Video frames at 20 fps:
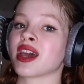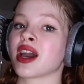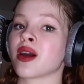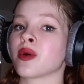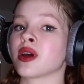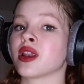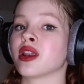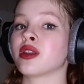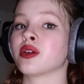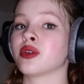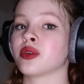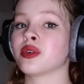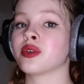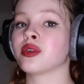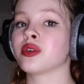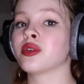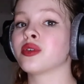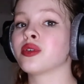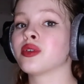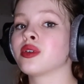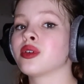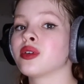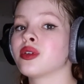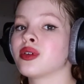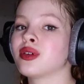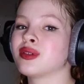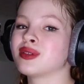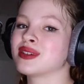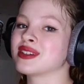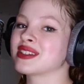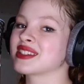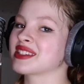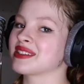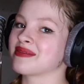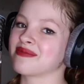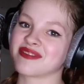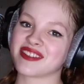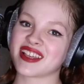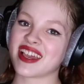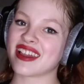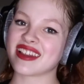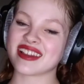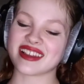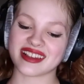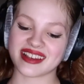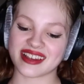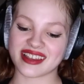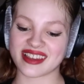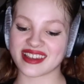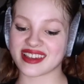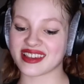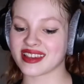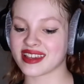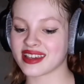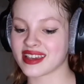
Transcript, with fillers: I will lose completely.